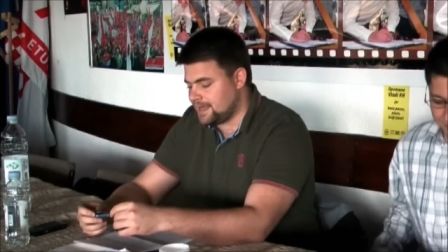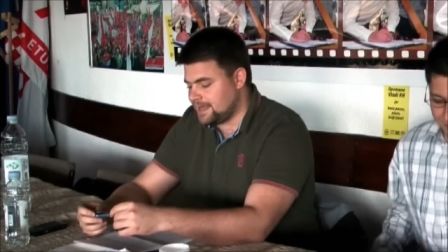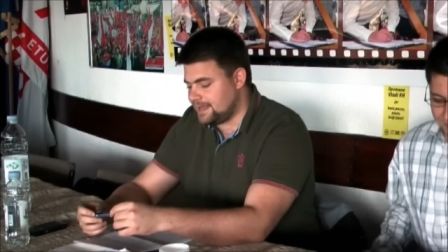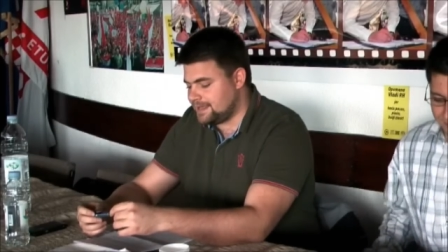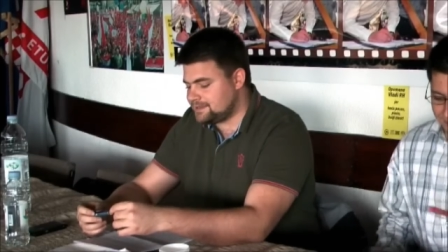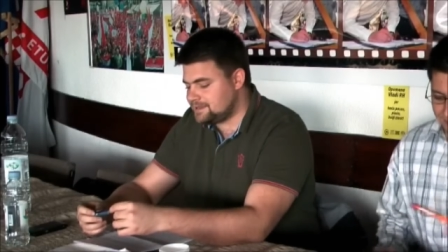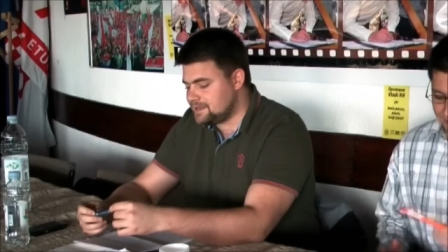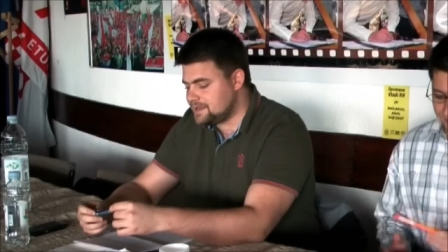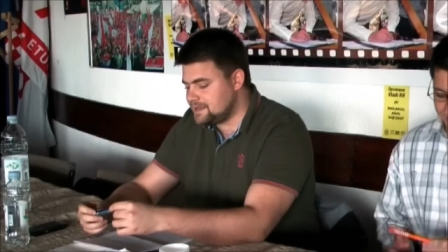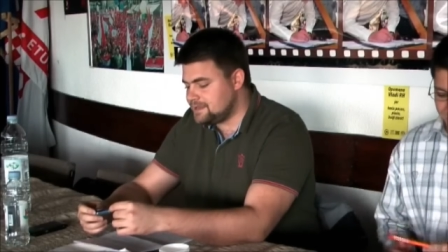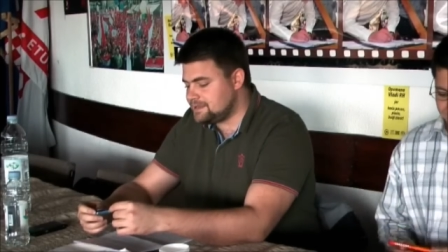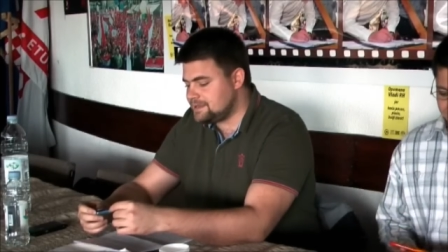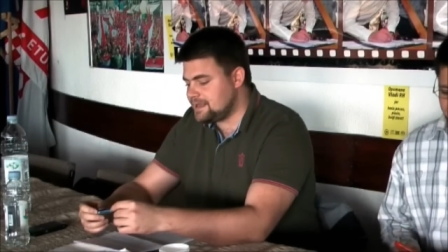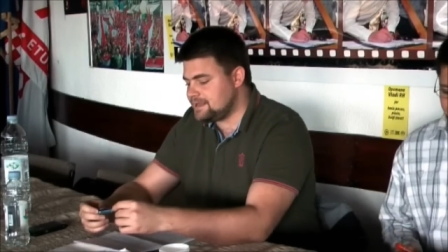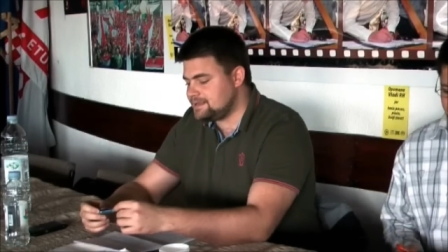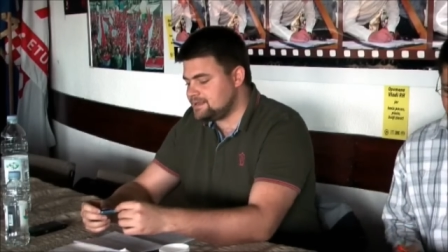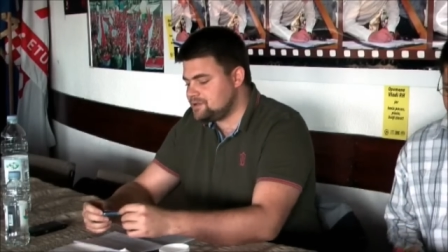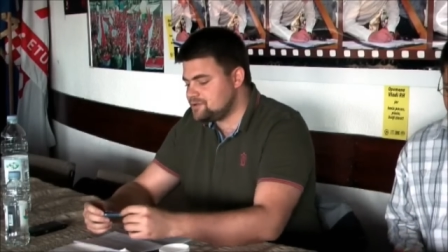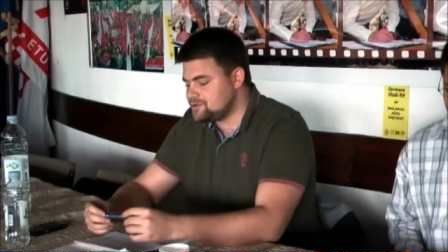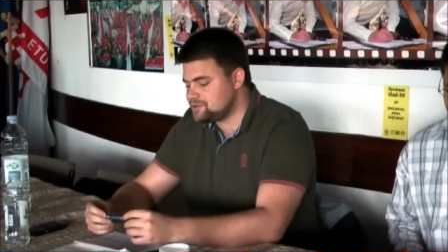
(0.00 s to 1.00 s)
it,
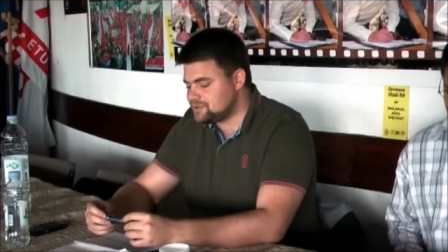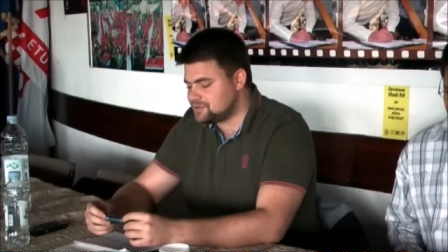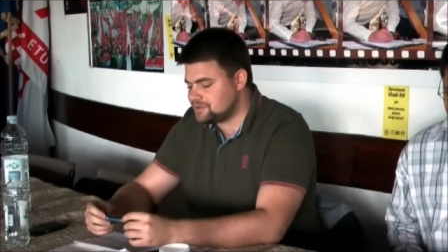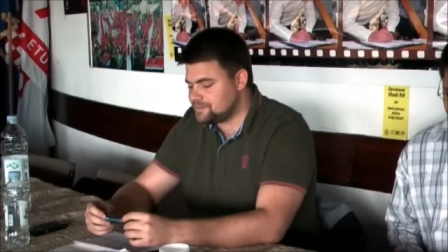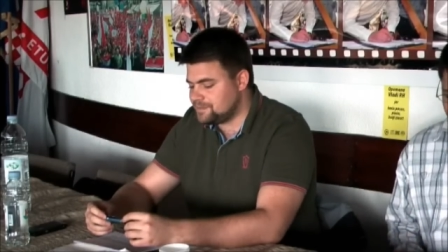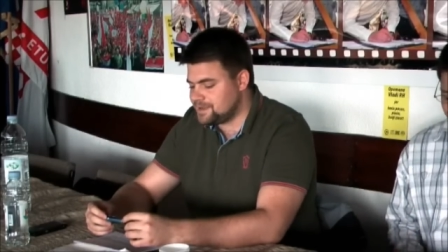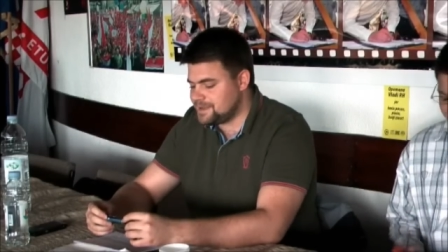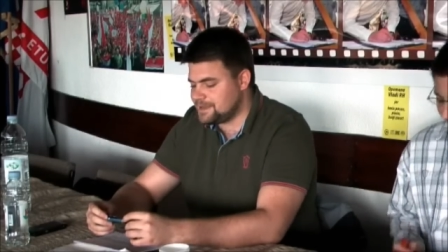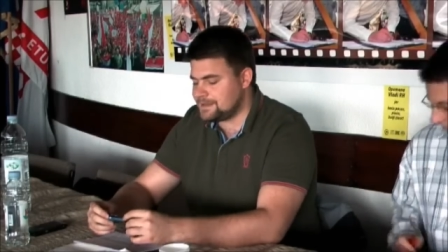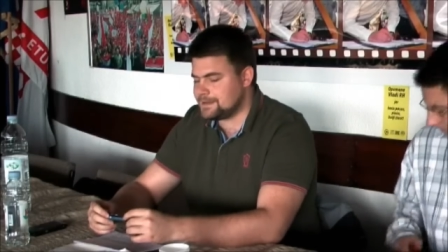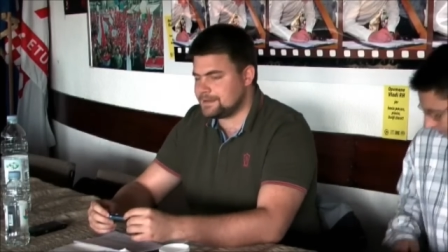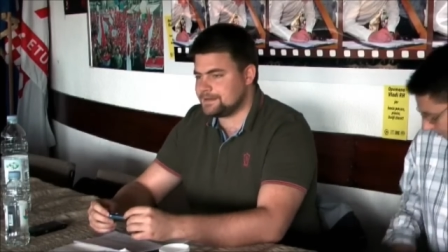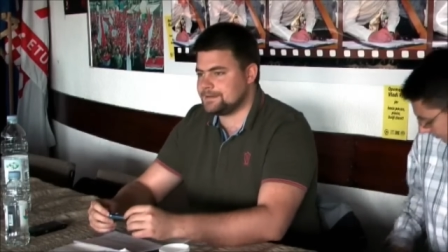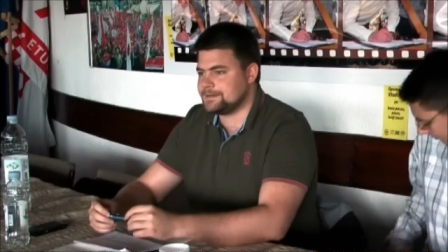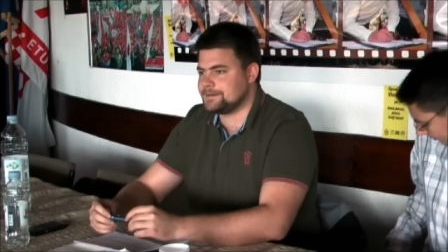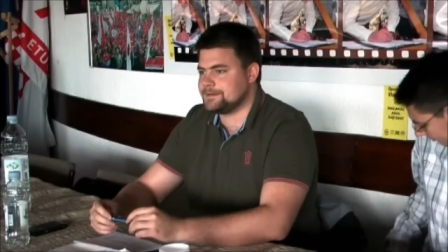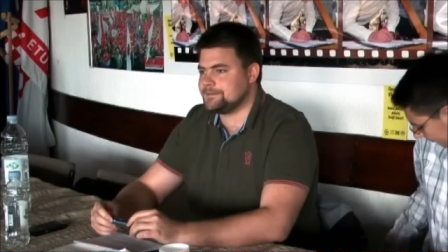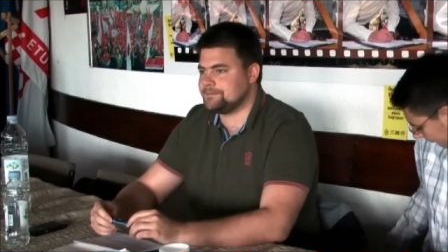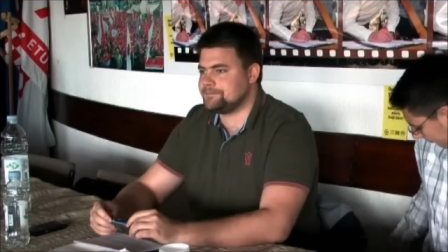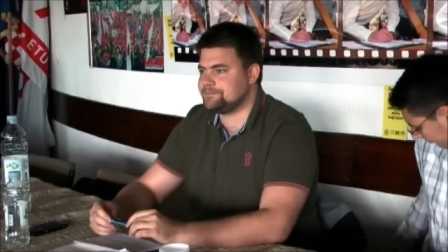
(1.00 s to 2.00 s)
it, used to be
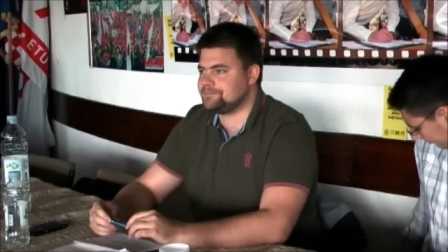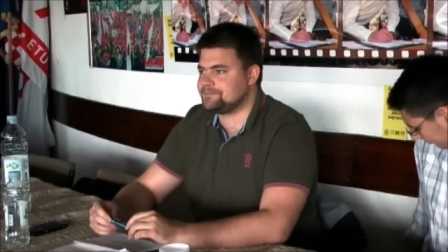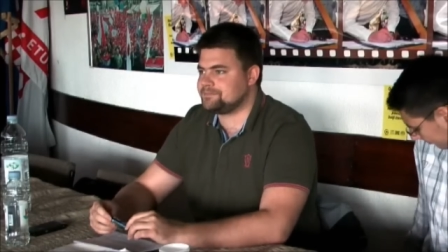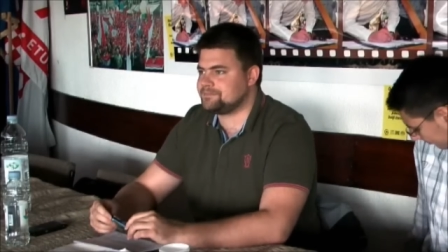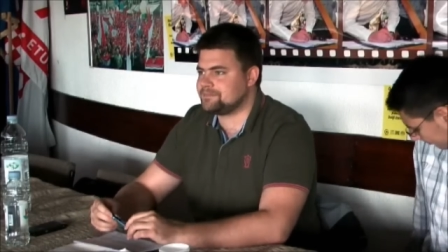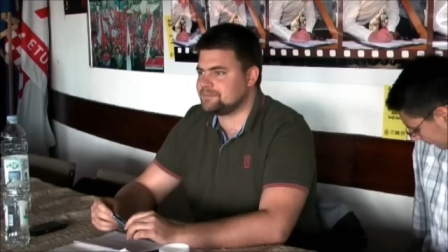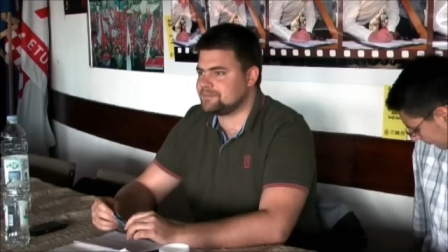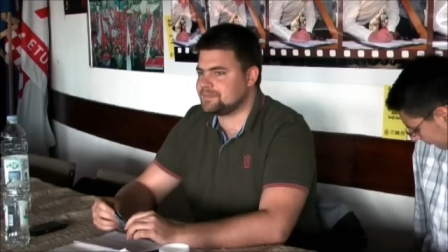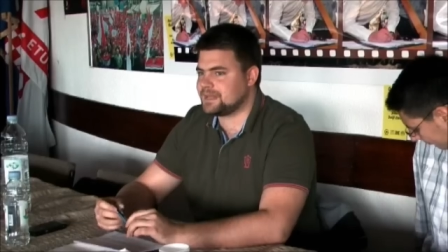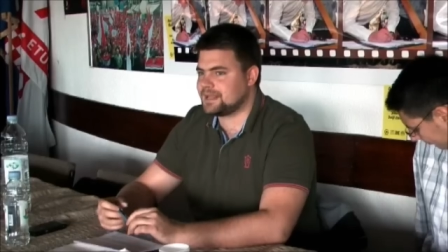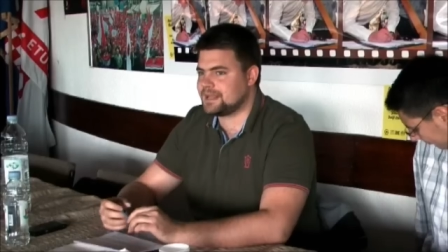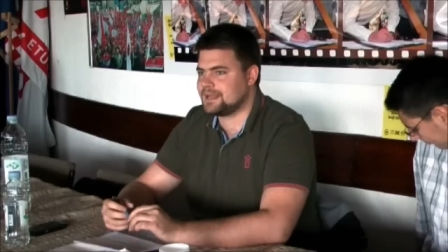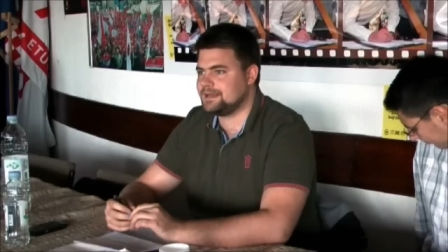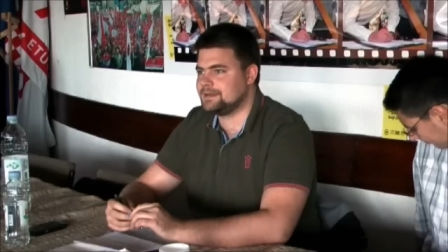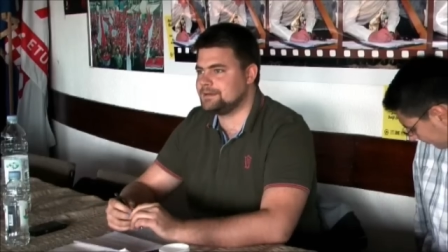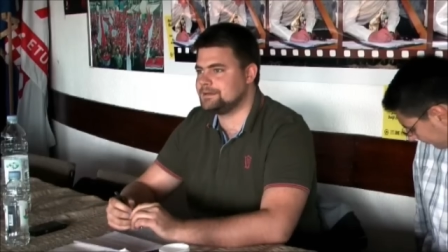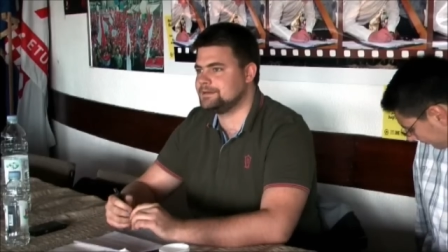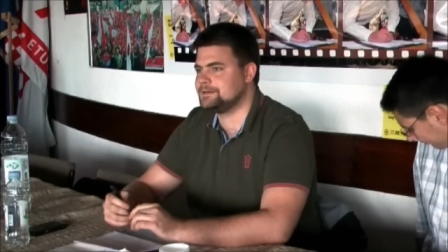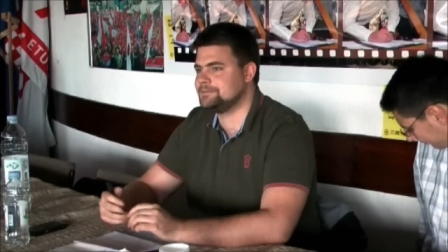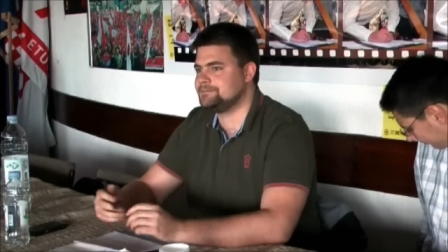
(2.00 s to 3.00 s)
um,
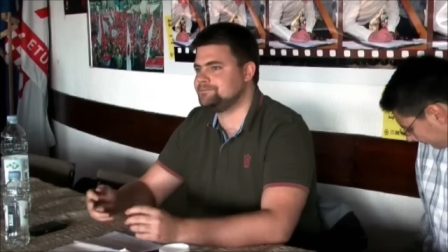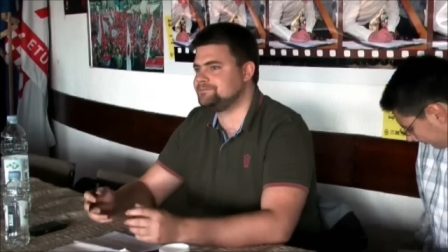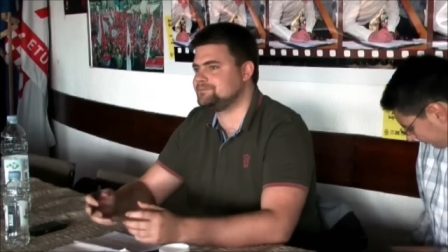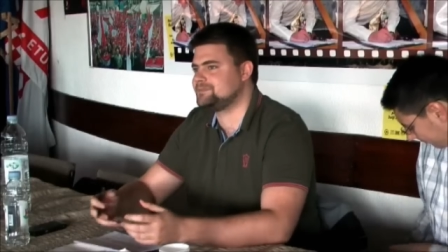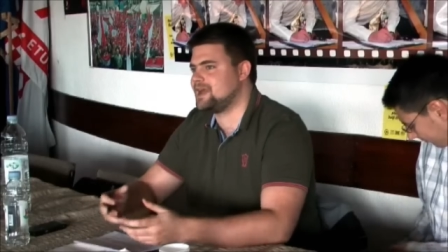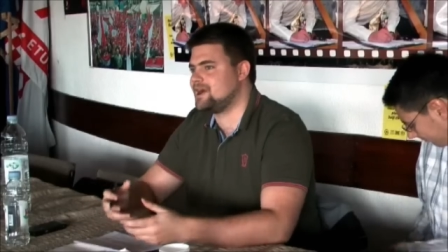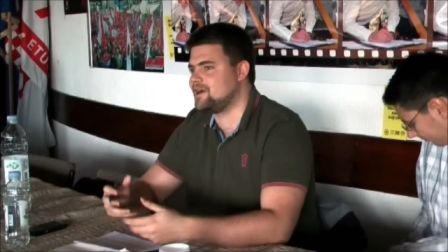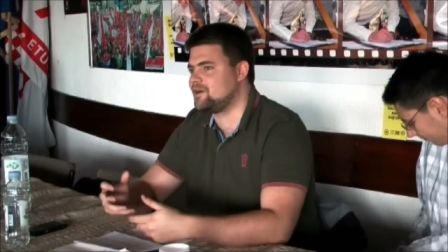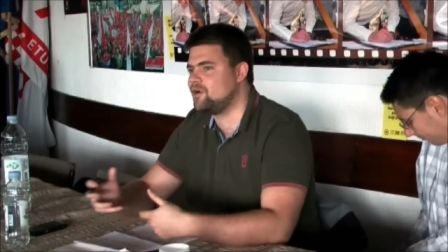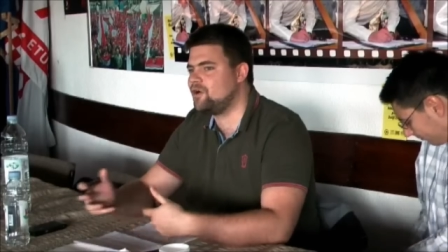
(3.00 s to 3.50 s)
um, a